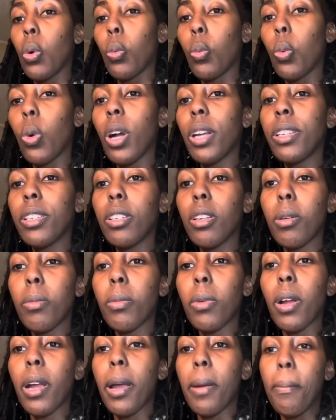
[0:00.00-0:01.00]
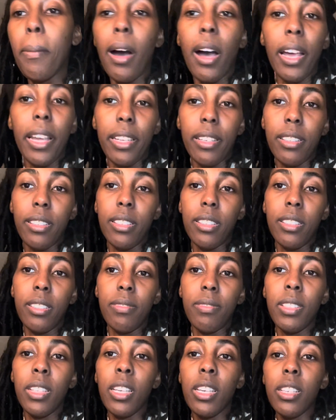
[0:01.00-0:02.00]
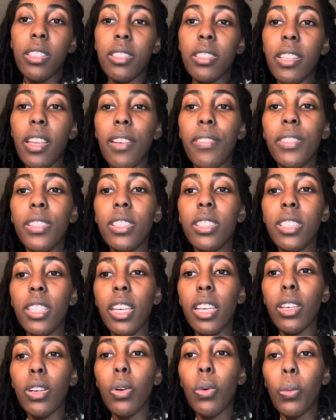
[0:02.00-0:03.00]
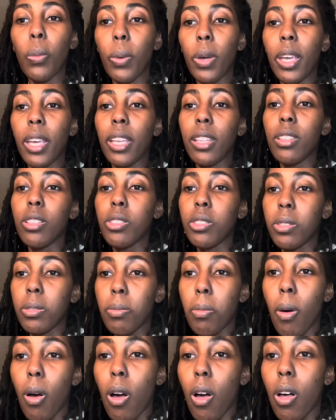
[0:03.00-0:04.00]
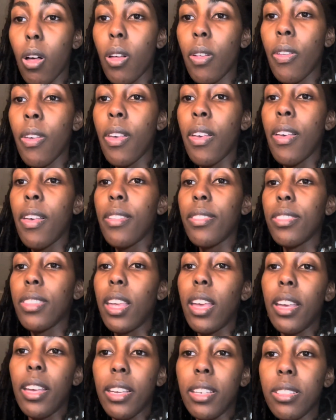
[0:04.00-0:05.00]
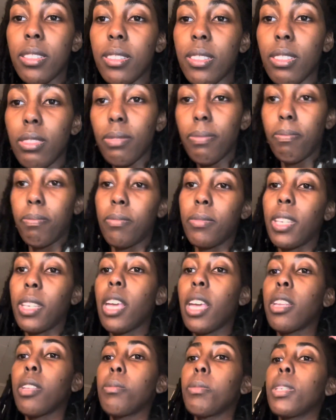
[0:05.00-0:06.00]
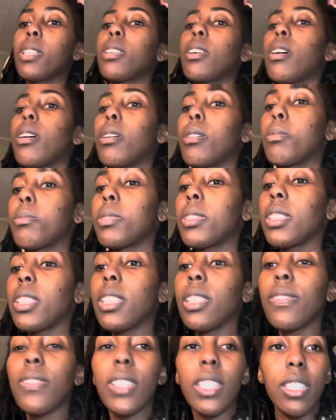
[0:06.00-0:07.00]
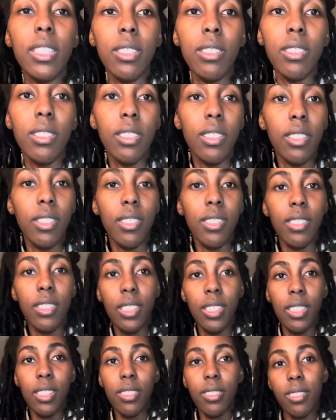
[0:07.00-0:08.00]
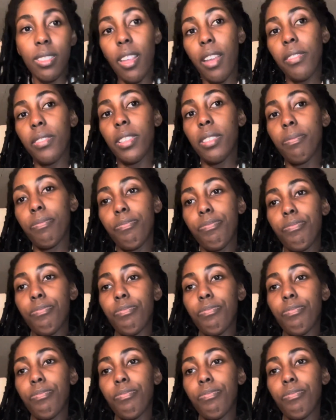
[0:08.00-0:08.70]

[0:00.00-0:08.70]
What number am I? 7 take away the small, the s, and it becomes even 7.